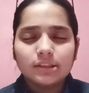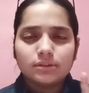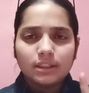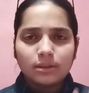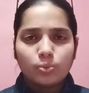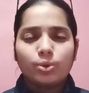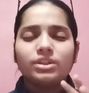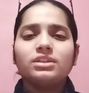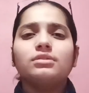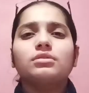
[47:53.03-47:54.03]
that
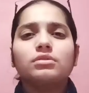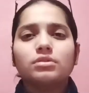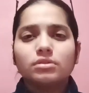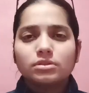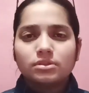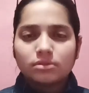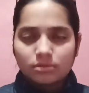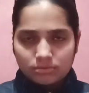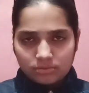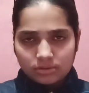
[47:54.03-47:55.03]
within those
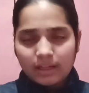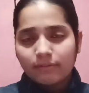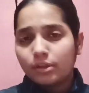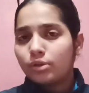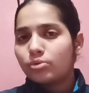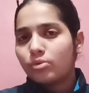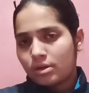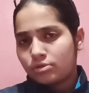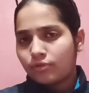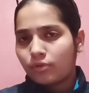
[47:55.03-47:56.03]
72
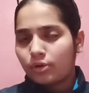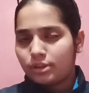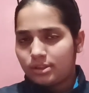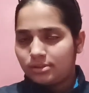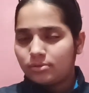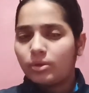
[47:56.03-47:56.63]
hours of coitus